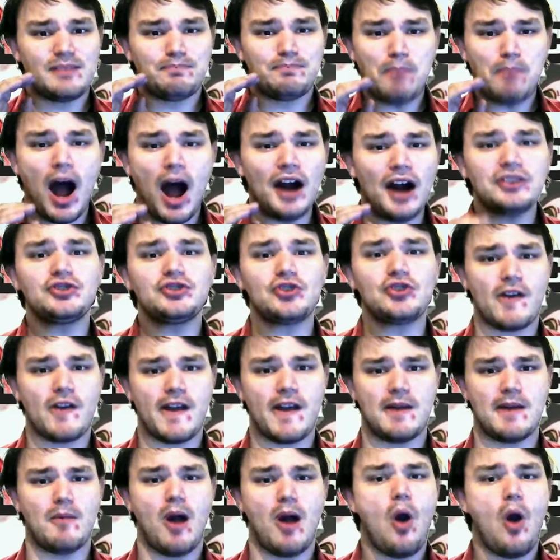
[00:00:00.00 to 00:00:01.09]
Puncture
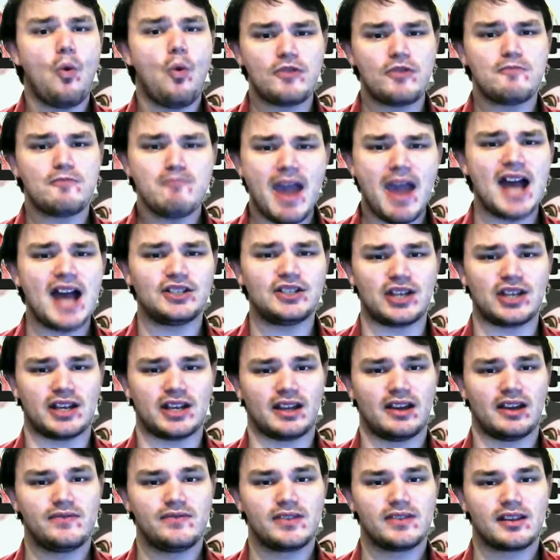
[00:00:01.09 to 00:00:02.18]
him with magic.
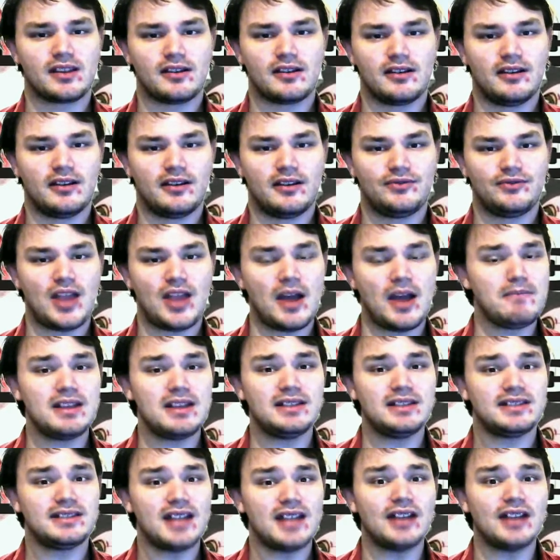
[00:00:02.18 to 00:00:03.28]
That
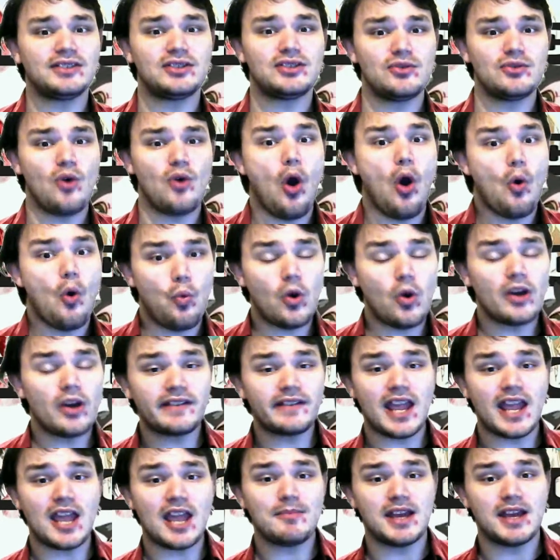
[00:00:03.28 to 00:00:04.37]
means Natsu would have
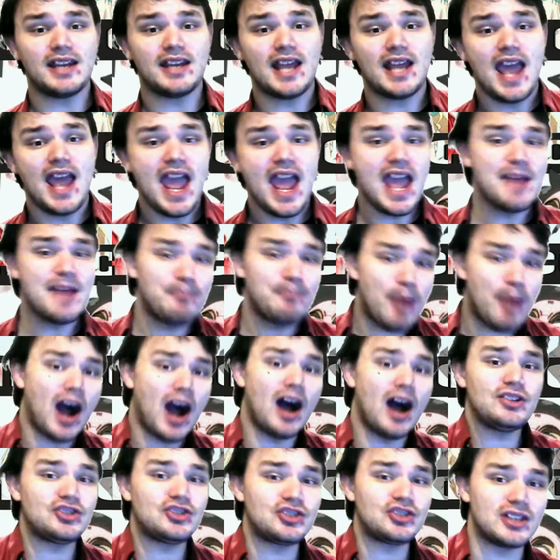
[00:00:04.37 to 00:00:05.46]
came in and
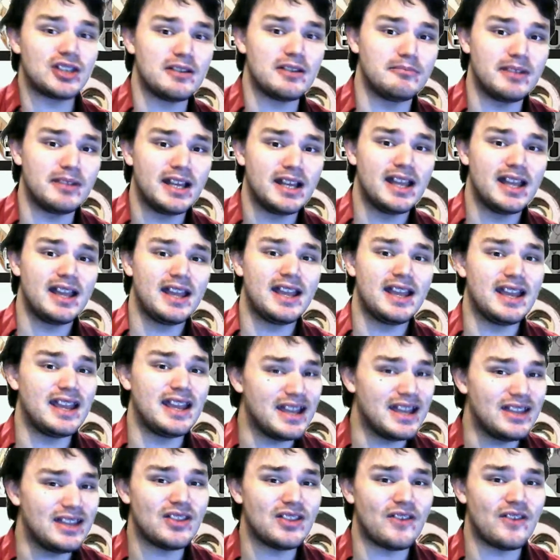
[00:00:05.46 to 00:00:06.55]
punched him
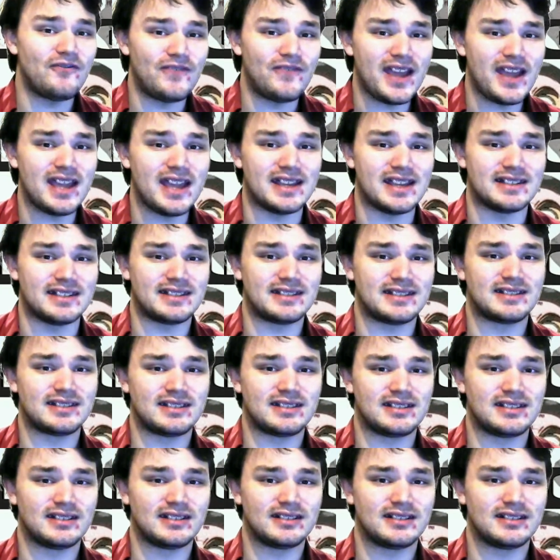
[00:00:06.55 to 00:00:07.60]
in the face.